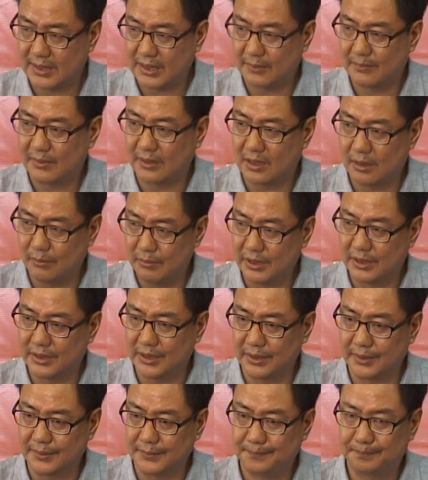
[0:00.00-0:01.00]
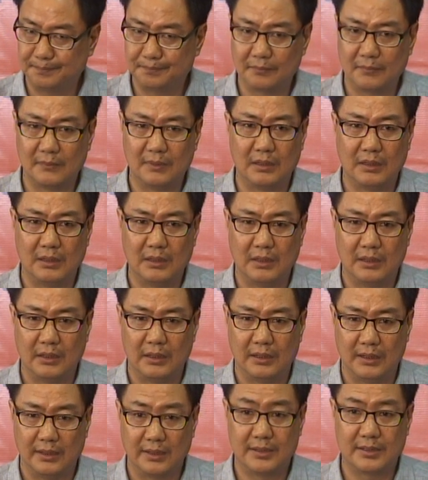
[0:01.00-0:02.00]
set up a committee.
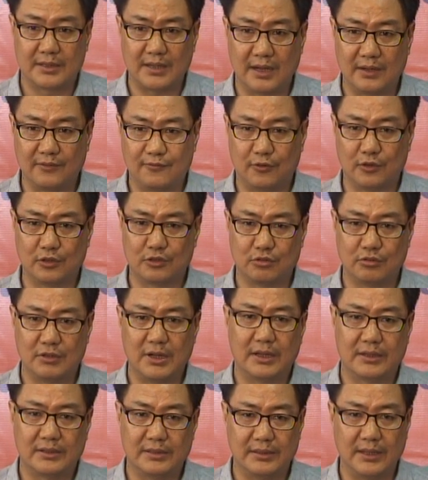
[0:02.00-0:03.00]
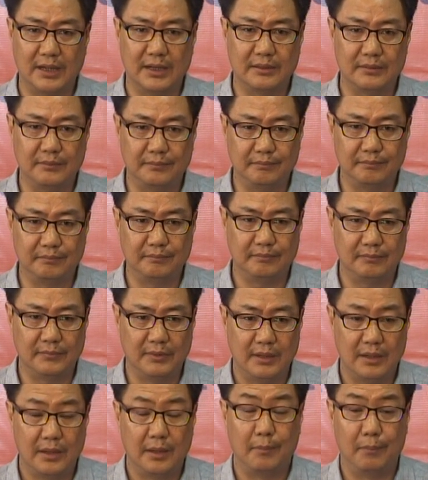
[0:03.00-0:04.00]
It is unfortunate that
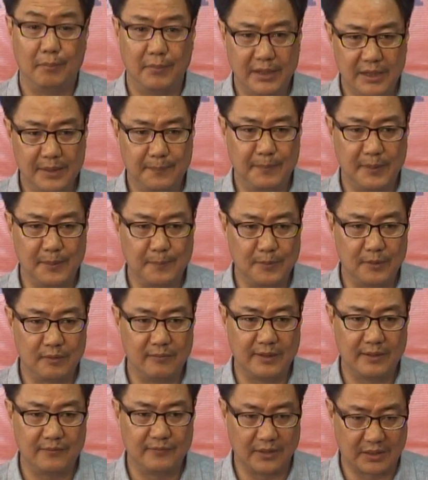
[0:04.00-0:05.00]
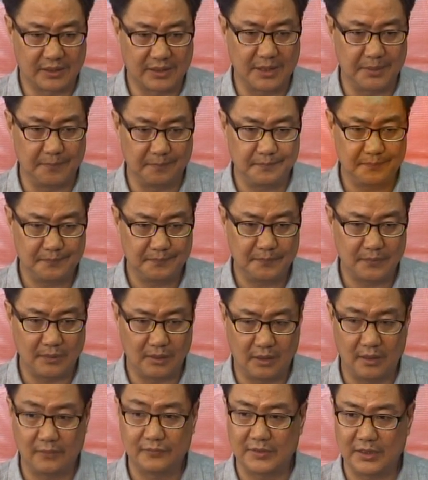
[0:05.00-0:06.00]
many people were victims
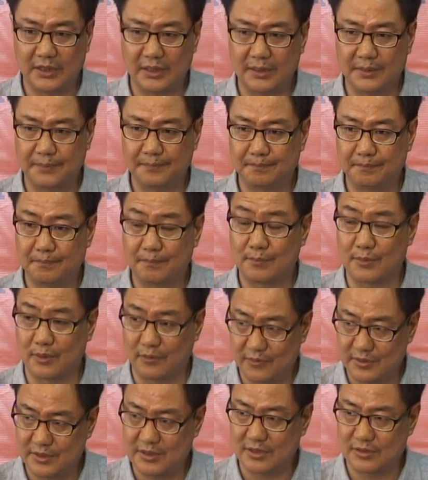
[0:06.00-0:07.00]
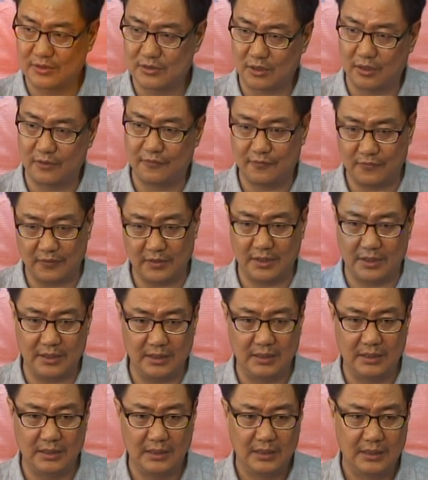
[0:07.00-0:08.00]
of the provisions of
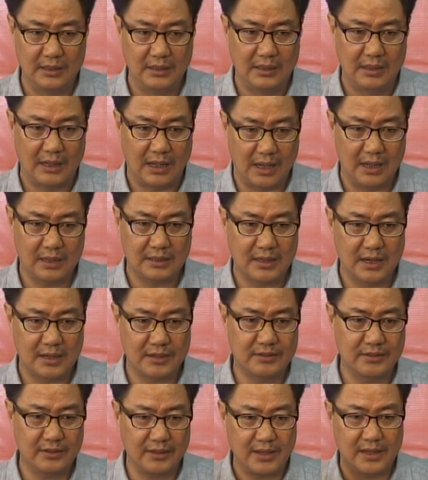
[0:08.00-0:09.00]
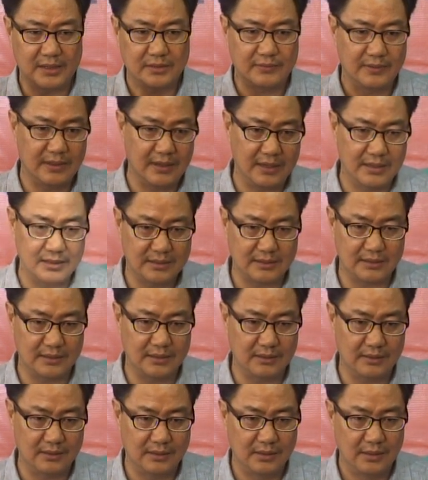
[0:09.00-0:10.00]
our country as well as
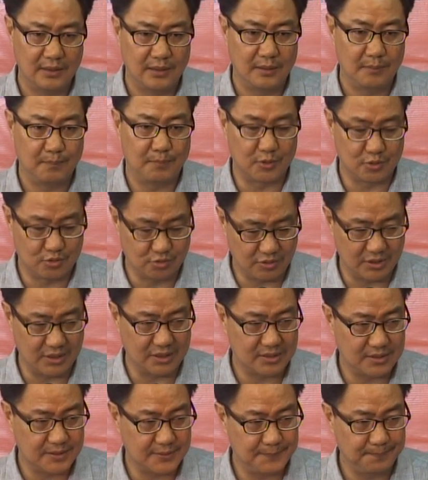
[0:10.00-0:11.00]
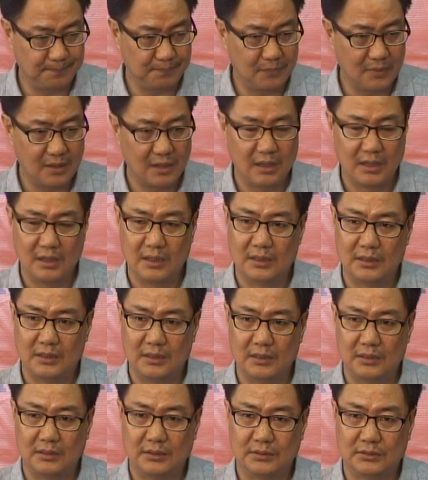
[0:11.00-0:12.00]
uh, Portuguese.
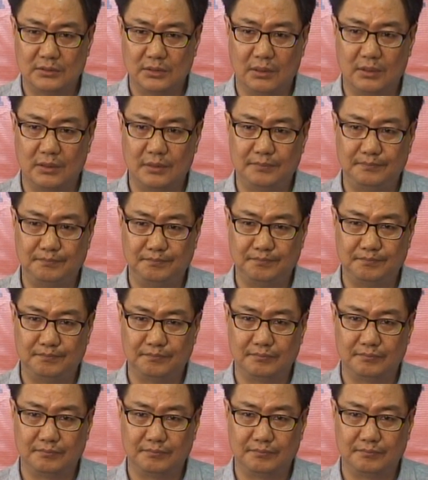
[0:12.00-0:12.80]
So